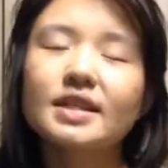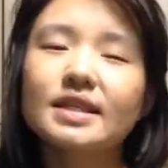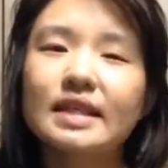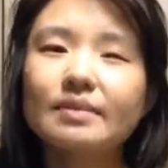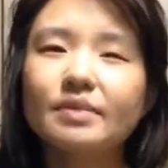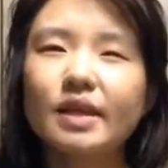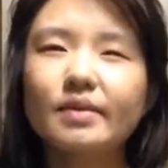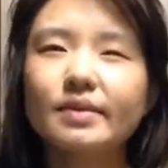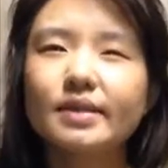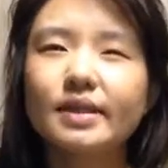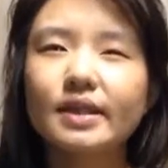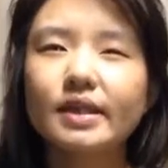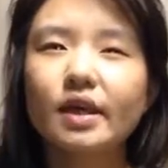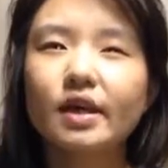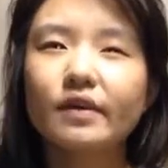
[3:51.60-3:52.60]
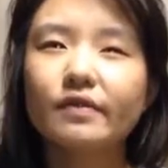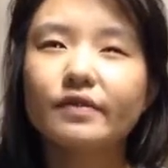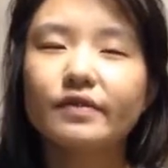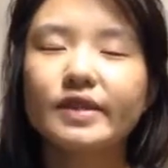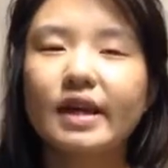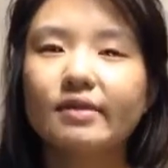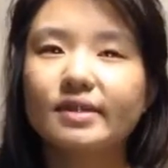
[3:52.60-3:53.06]
Symptoms of
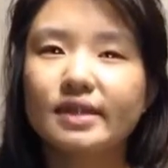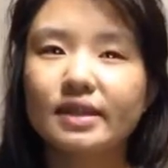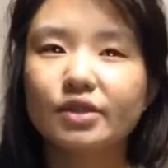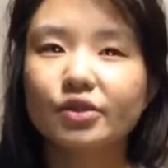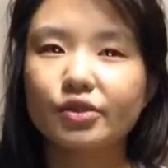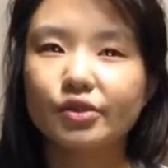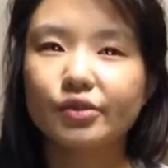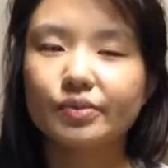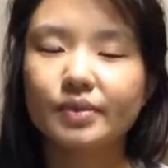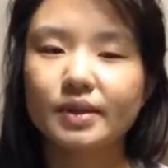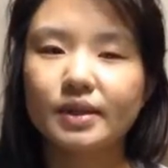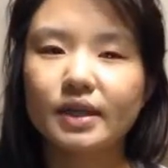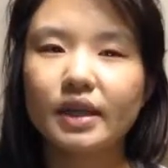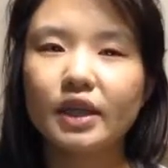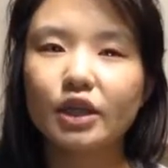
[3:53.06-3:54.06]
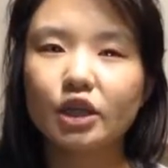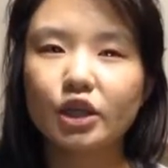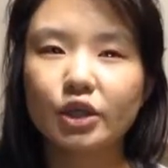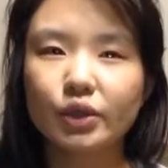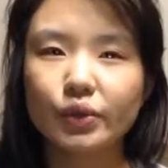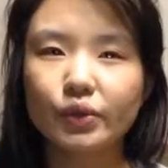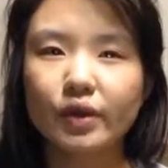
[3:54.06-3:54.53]
Down syndromes
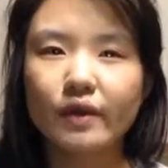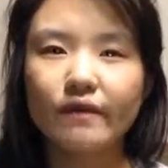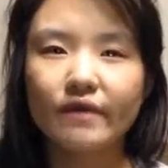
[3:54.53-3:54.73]
include